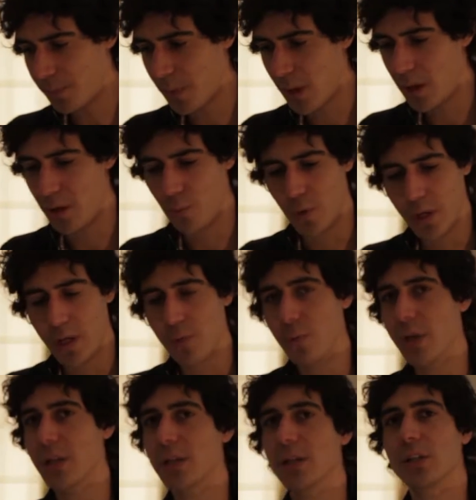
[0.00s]
uh, working
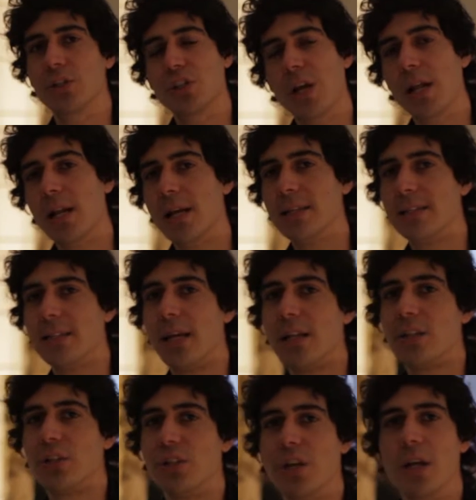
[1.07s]
with the GLSL
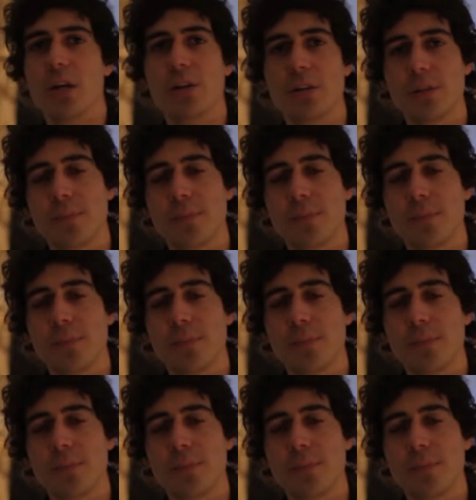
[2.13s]
shaders